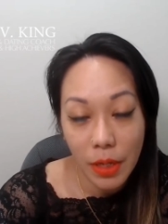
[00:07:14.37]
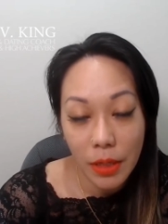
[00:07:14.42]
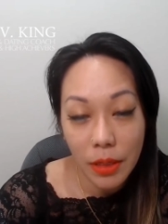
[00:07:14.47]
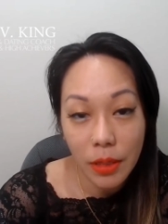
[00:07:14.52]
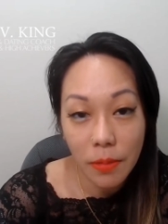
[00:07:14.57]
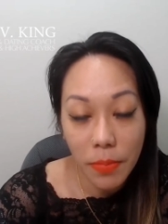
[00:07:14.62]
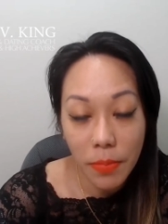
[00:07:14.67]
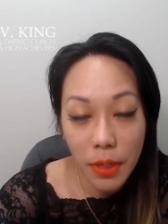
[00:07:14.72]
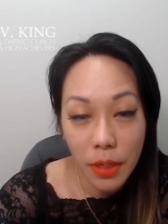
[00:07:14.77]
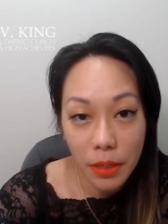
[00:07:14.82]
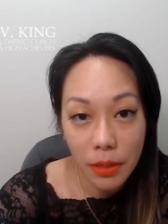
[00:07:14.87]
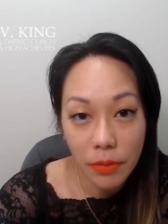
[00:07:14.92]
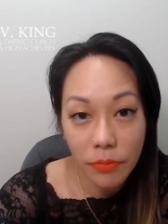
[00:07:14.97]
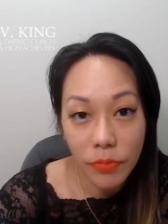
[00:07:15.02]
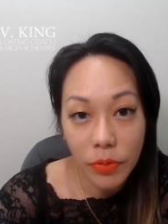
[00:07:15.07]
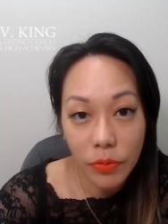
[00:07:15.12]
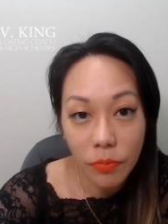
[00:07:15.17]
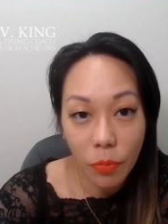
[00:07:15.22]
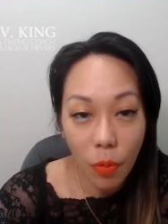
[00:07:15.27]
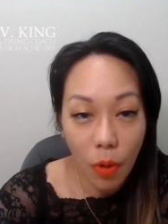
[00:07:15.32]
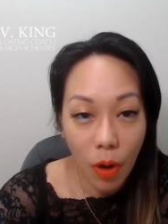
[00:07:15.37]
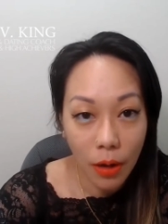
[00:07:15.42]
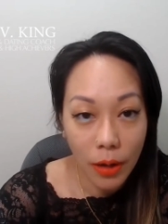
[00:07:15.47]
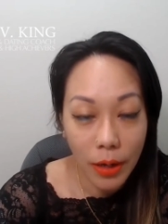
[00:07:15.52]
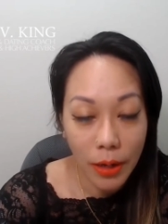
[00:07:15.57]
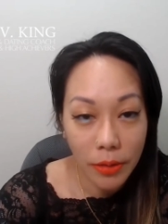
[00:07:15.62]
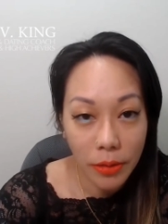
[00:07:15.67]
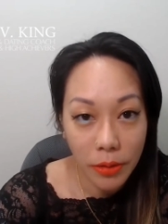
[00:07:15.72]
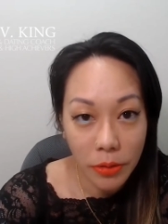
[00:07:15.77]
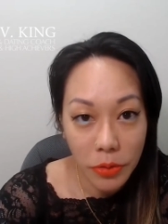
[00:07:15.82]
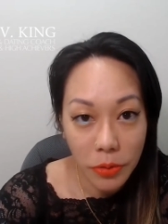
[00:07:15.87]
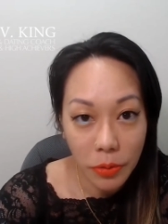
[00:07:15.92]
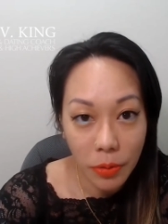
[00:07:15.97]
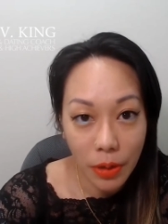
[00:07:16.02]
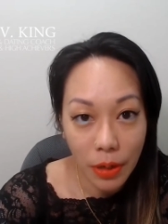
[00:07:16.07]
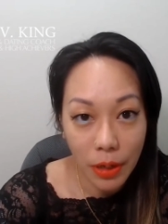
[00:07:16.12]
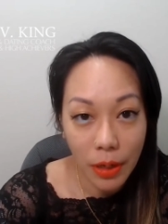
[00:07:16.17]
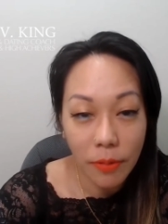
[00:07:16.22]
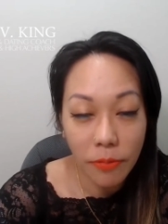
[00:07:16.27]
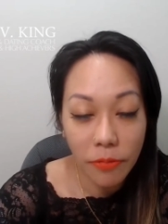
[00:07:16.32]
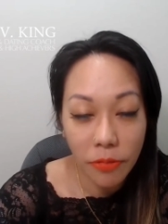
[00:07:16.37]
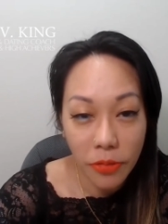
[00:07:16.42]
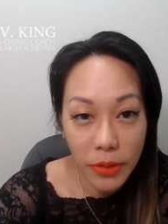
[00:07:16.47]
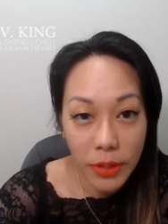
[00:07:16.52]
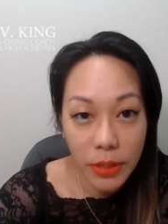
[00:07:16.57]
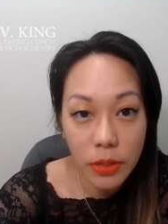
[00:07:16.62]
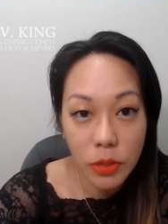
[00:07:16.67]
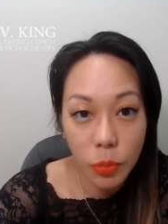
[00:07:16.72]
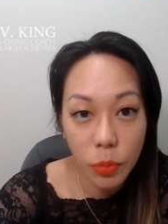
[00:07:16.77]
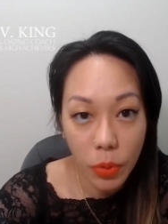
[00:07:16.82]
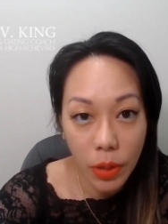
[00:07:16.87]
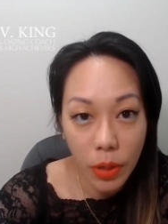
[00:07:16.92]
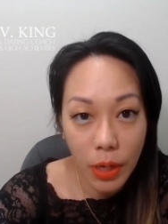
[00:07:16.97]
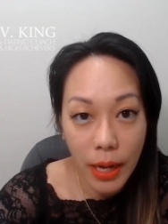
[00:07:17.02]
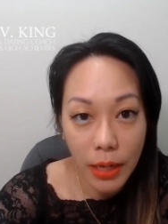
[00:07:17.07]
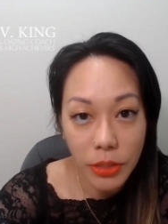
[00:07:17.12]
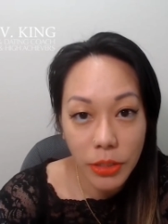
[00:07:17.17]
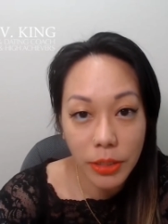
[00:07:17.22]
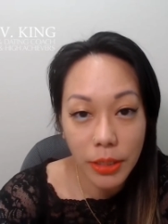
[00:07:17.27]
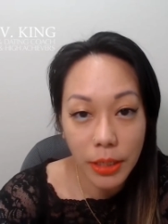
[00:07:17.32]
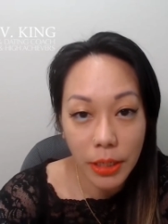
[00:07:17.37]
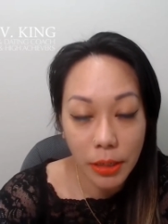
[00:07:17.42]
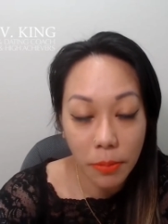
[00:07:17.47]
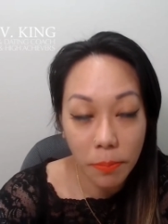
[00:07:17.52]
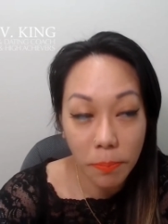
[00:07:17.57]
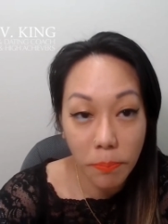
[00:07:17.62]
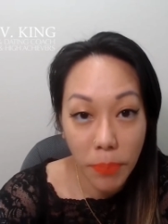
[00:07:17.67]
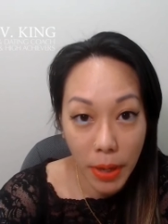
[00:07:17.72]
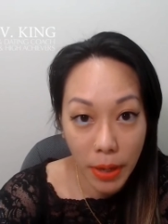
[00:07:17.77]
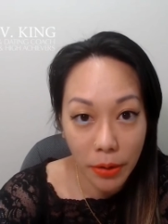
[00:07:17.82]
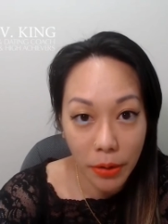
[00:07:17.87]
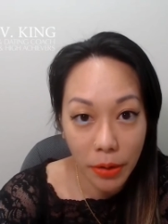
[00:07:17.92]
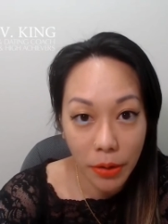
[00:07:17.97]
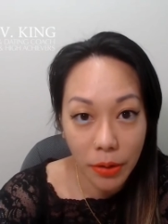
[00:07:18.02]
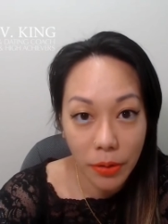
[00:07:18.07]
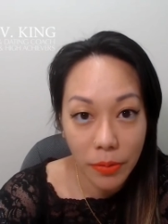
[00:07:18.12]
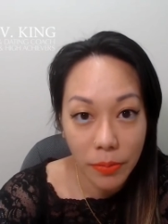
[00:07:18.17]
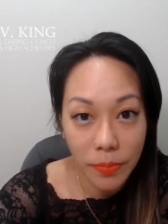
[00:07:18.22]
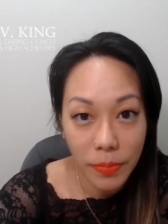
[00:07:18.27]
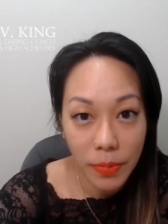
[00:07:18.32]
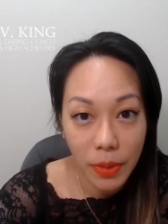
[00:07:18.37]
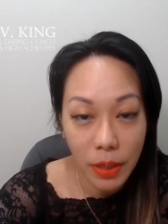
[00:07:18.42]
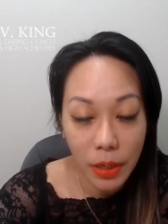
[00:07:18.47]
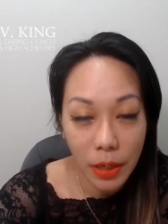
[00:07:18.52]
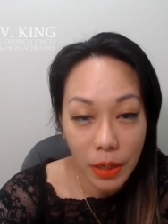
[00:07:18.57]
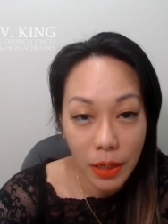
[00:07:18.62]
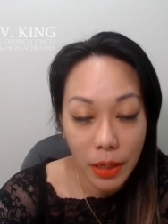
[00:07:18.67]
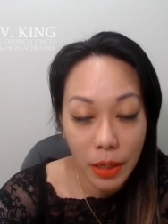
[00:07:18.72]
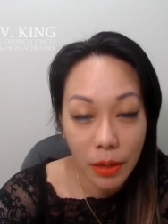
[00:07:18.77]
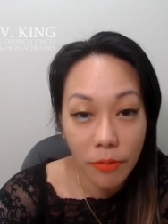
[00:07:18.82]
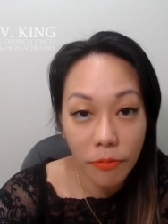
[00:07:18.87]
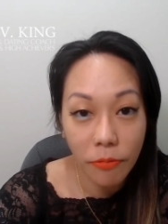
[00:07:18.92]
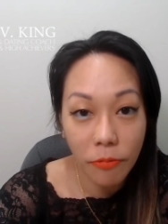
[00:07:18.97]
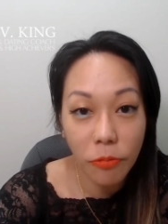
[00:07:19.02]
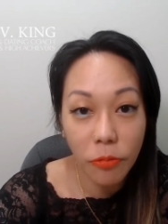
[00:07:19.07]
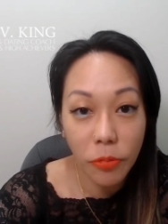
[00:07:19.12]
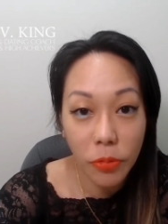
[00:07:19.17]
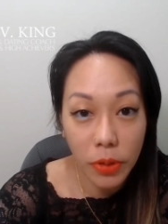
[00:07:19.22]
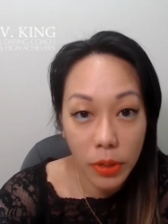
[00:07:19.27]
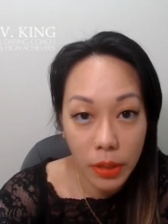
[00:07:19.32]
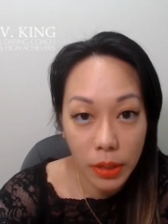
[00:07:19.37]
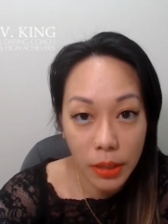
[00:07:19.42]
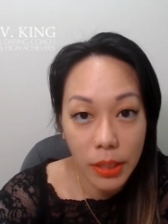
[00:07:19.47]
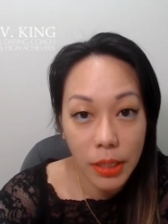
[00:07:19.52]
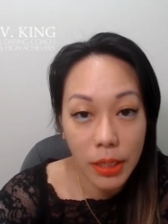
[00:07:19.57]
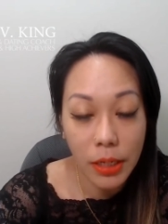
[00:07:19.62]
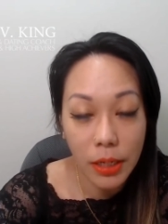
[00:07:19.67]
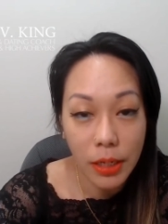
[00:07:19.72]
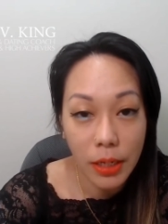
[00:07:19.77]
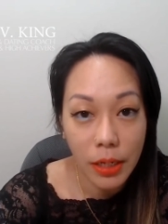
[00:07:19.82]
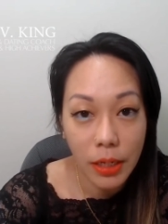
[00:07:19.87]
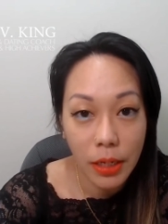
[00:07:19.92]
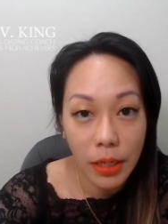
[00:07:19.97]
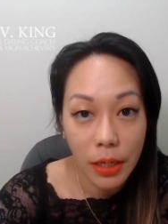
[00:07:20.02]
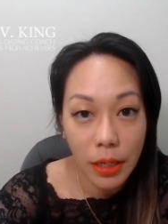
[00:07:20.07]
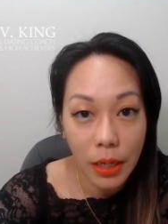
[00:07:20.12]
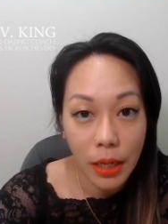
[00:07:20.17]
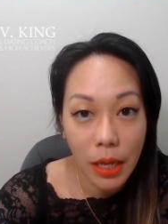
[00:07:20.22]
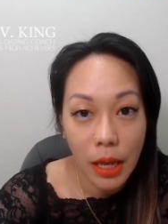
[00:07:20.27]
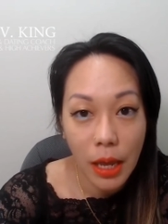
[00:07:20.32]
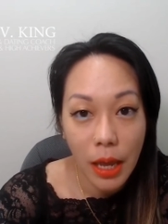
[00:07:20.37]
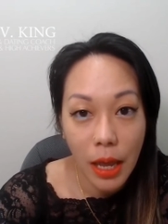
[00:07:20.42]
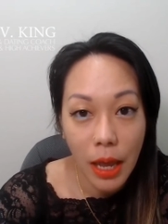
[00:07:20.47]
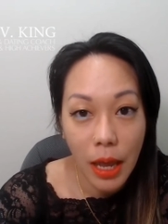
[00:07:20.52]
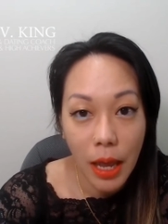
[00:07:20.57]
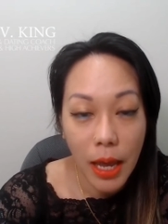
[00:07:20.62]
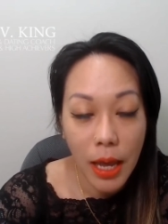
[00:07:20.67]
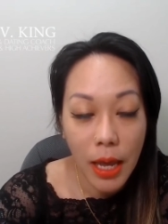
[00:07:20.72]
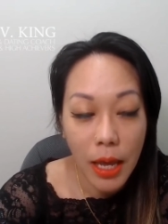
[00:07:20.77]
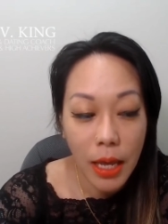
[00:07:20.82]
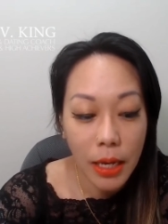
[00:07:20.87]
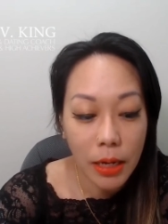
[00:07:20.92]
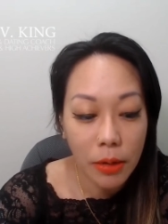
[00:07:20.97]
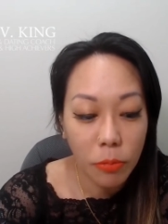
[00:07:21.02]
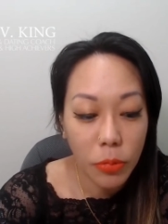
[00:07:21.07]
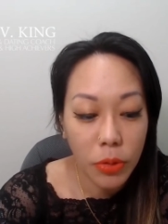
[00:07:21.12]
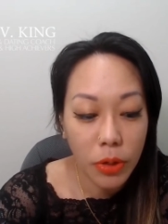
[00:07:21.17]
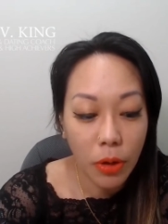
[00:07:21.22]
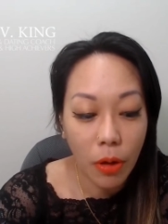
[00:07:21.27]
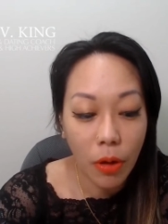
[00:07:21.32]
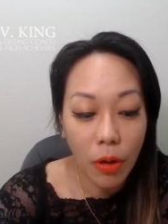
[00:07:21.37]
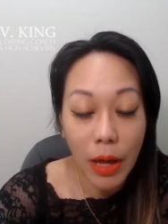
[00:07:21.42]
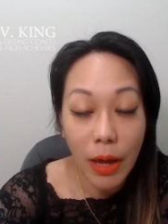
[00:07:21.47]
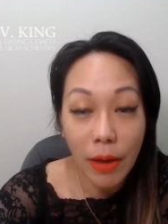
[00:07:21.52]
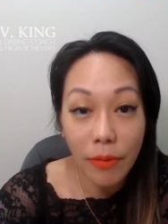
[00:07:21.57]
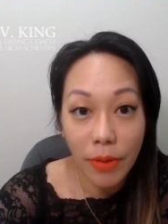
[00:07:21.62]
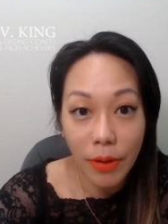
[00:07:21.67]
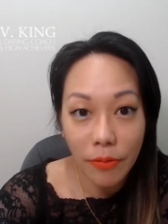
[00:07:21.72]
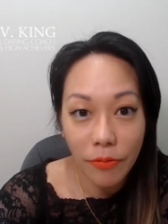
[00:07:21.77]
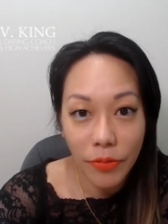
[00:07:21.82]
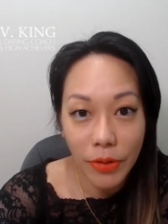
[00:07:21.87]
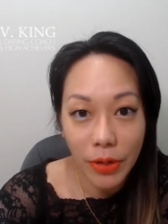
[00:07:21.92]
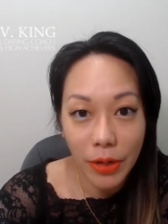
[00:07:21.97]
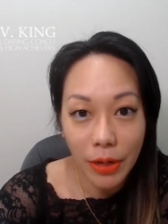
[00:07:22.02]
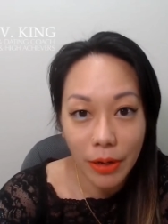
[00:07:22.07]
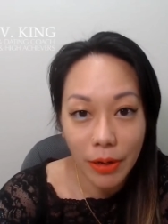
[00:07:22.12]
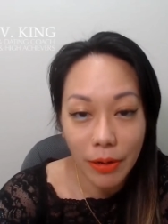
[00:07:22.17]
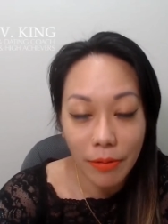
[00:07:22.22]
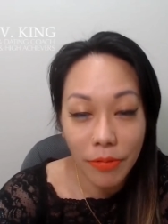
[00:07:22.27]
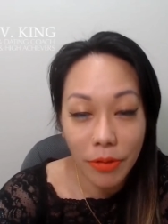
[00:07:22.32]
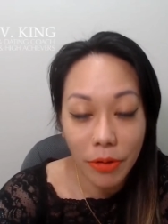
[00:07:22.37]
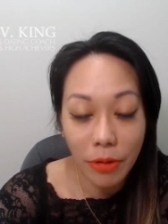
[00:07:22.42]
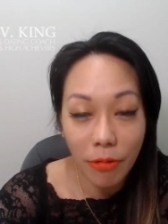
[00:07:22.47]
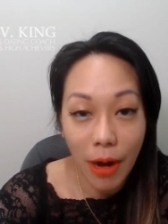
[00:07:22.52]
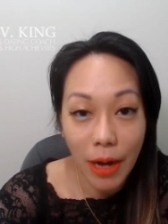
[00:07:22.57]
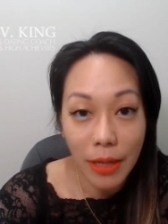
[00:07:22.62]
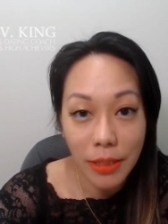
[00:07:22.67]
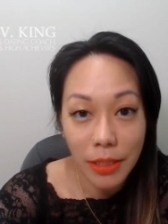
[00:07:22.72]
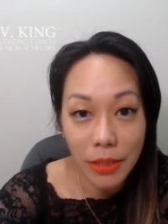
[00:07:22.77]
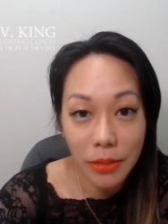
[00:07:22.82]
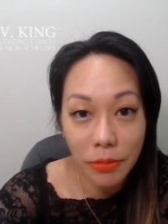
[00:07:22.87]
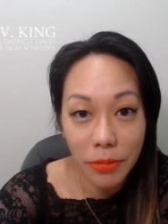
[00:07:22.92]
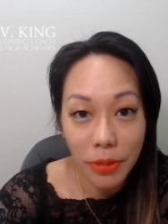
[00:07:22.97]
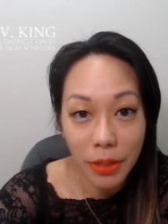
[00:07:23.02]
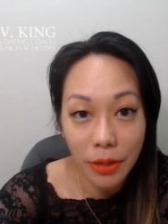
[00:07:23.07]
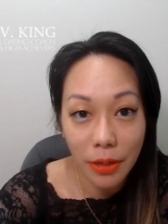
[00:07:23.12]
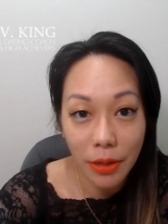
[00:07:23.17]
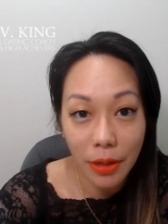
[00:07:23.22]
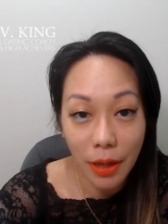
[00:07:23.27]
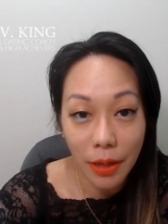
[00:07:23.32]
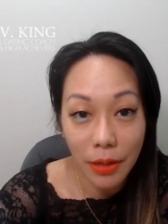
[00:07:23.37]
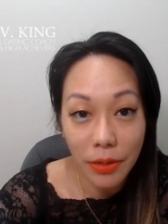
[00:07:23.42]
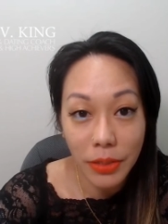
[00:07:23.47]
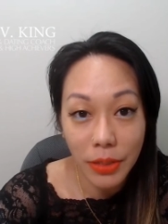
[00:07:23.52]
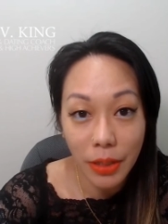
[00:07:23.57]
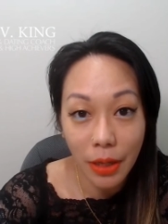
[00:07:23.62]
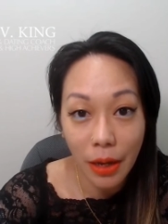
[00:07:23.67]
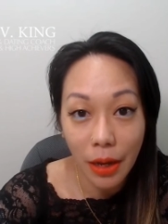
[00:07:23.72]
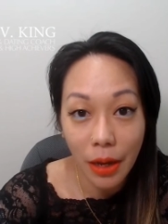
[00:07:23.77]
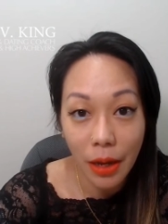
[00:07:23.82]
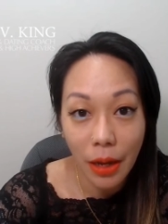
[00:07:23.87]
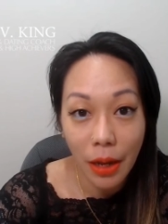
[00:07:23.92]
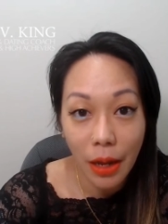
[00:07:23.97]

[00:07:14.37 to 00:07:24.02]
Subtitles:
The minute if you walk out that door, if things were actually better, if really, and we all have that fear if the grass is greener on the other side.